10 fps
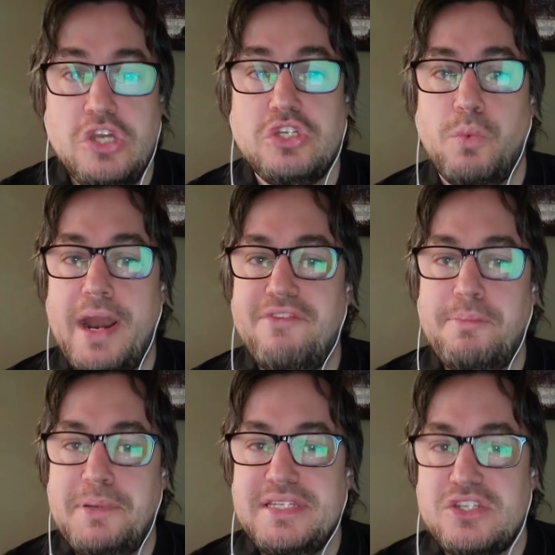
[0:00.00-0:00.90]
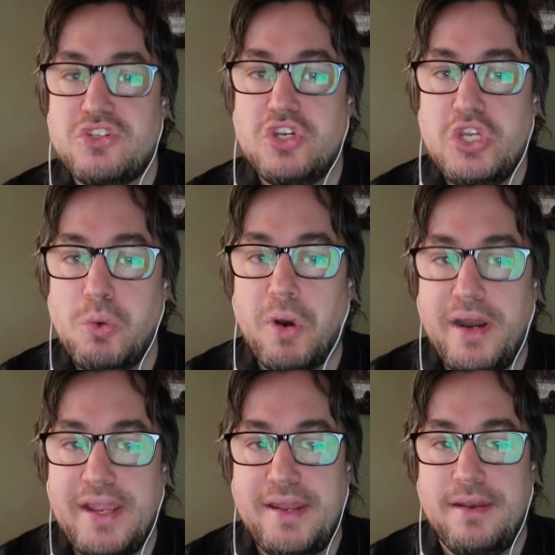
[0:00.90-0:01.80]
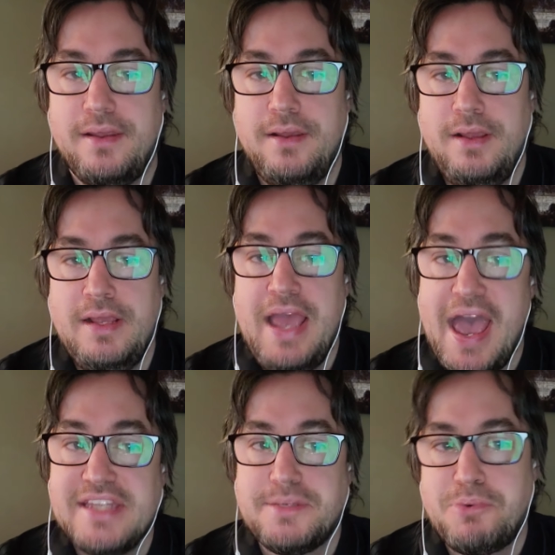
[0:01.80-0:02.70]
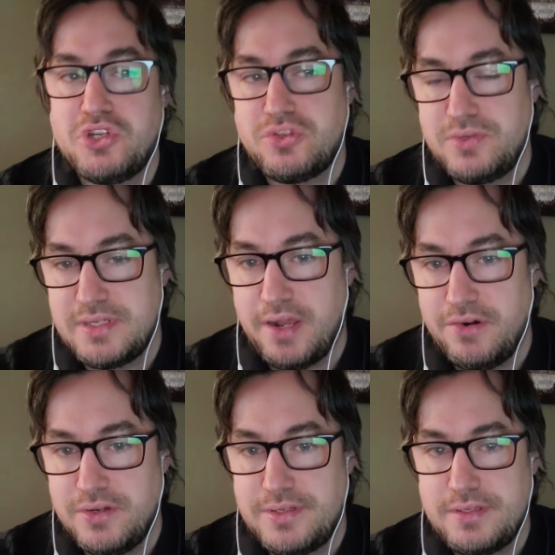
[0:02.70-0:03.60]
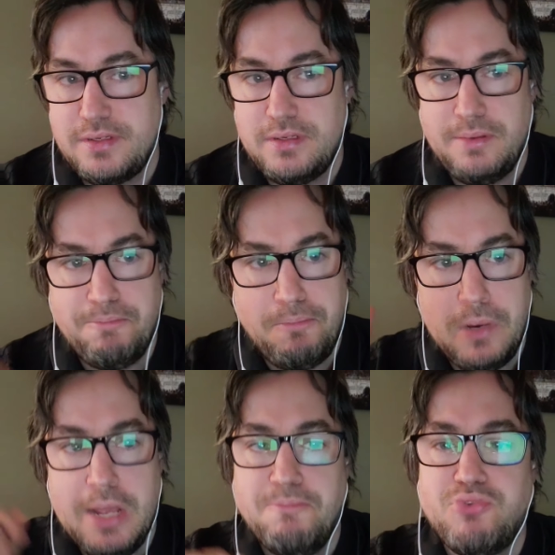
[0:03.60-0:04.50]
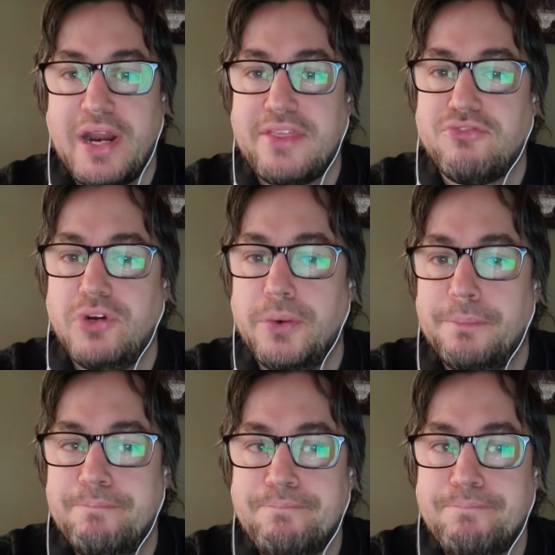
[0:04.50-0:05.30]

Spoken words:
whatever position you are in as a person who stutters, break through.